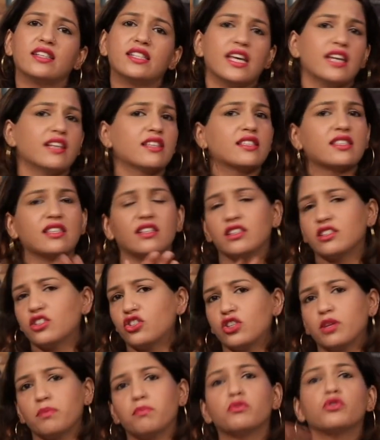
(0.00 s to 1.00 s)
takes a
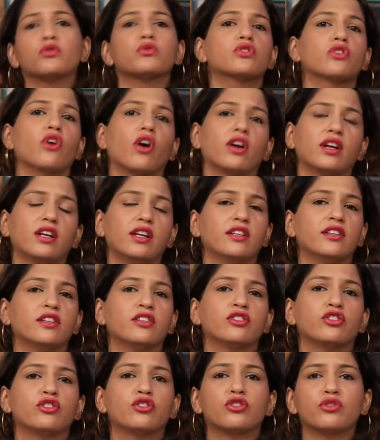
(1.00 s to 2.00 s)
trip to
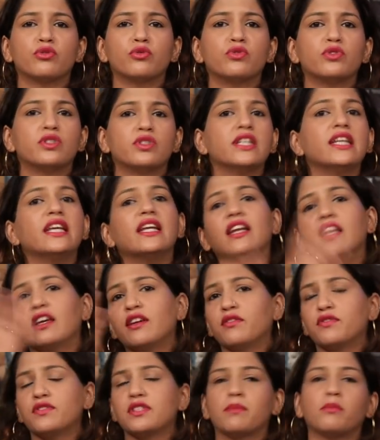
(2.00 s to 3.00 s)
Scotland to
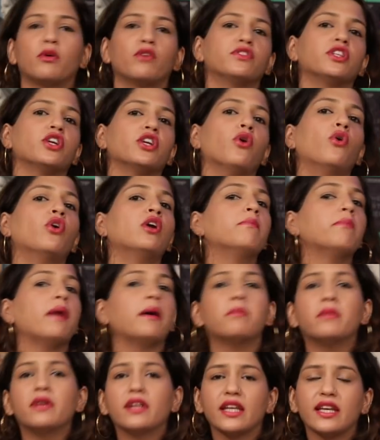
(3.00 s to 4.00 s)
relive some of the old
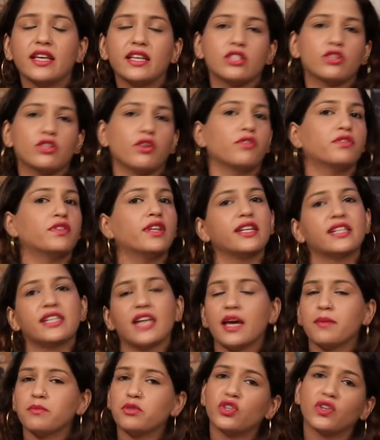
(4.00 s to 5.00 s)
memories of their
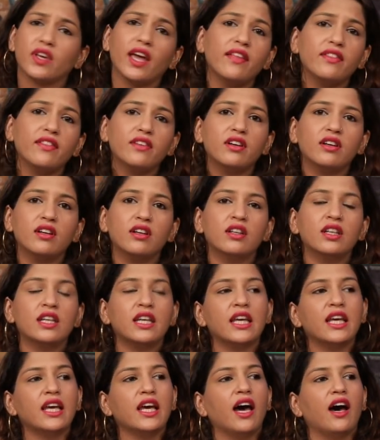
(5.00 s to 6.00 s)
times together.
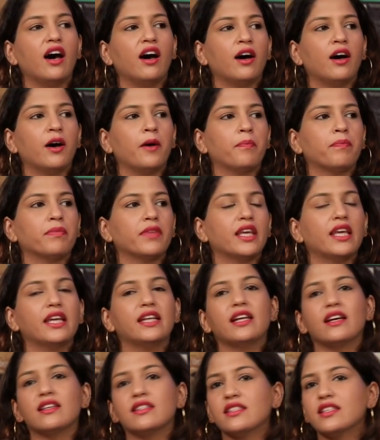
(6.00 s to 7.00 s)
He
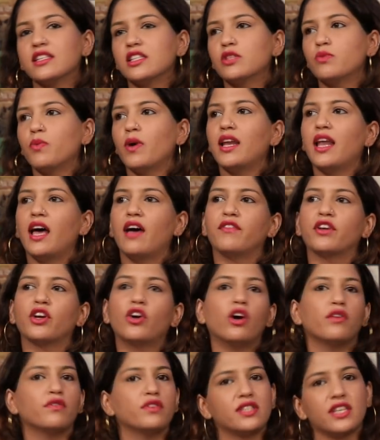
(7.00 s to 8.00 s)
does this while having
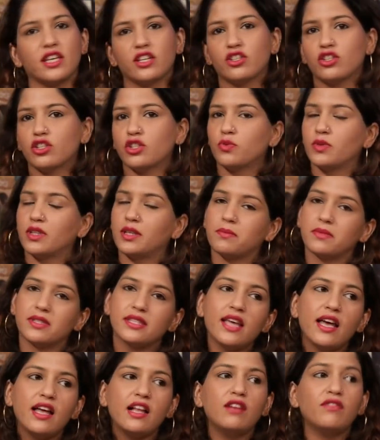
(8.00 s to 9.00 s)
conversations with
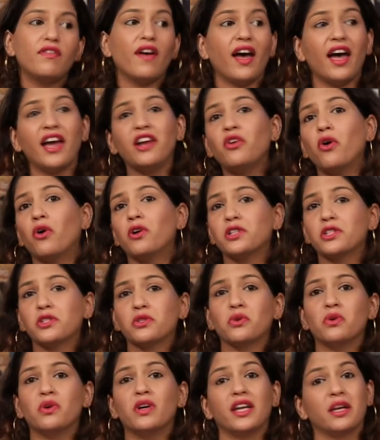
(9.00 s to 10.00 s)
himself and
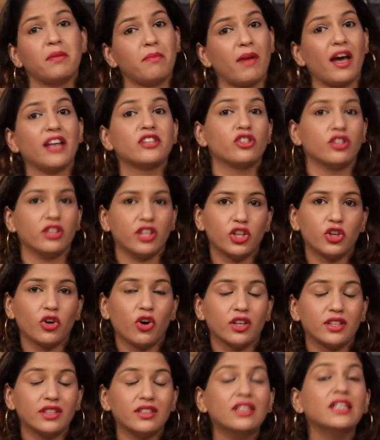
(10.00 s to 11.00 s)
also an imaginary
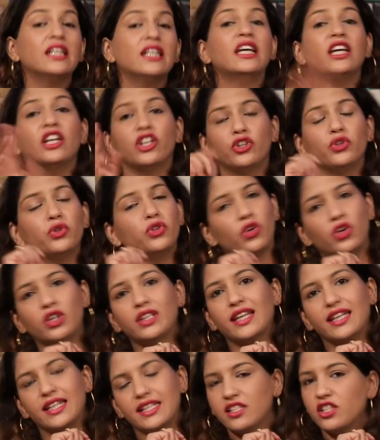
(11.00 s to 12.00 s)
daughter. Do note
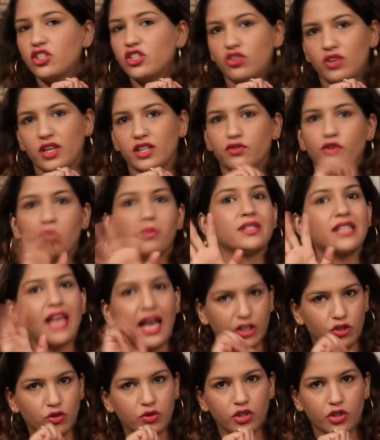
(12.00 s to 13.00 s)
that he's estranged from his
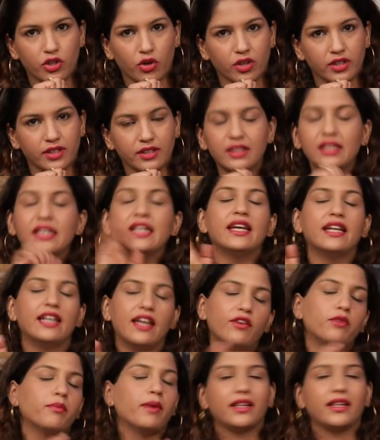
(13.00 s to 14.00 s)
actual daughter.
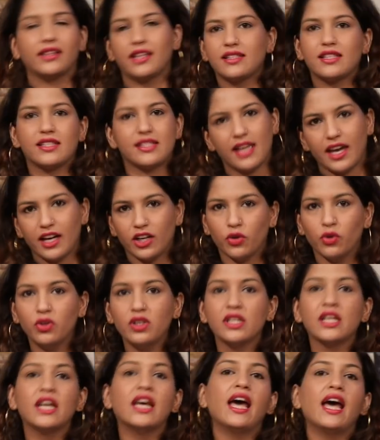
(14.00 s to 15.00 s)
Never mind, that's a side
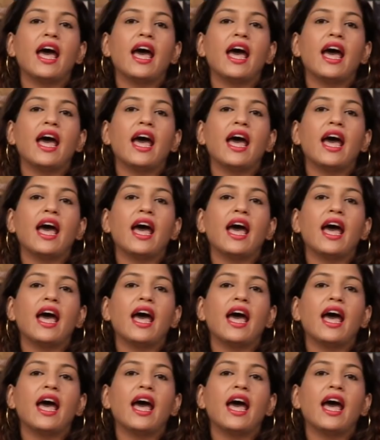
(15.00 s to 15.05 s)
note.